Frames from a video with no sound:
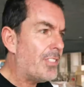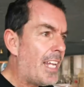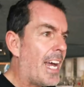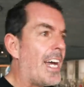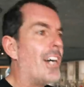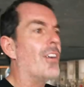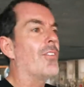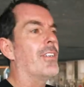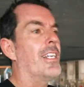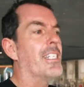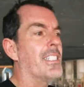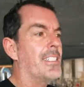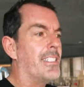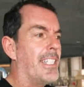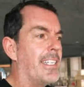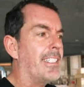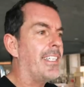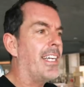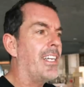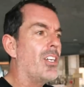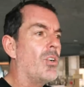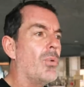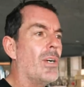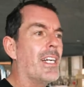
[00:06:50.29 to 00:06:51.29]
now let's
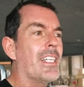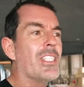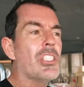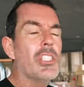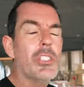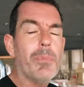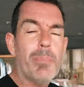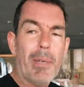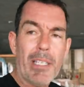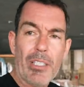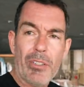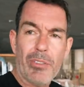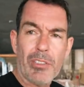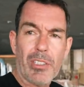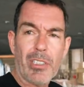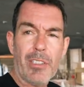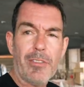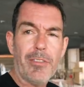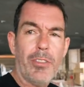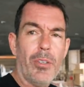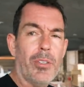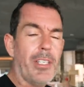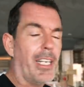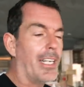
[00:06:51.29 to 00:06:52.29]
take a quick spin onto the
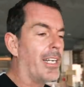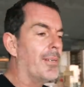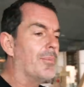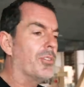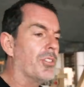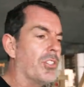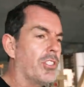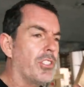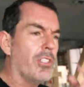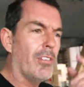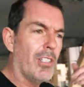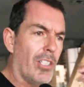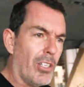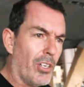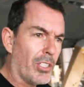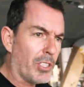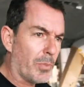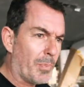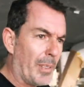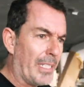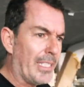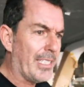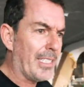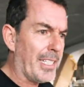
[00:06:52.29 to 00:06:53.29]
foredeck. I'm not sure a
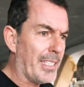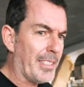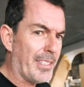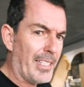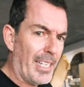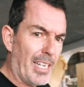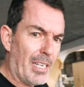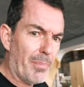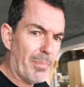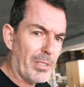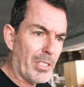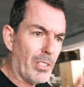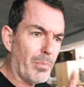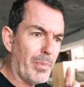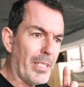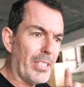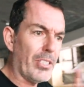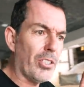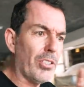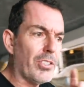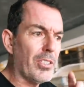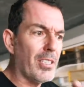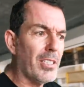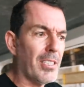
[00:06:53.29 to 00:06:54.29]
lot's been done there, but it'll be
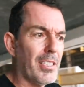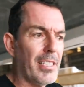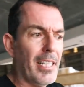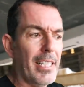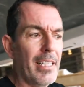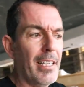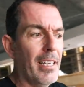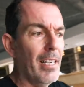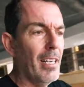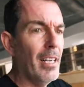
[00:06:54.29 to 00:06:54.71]
good to see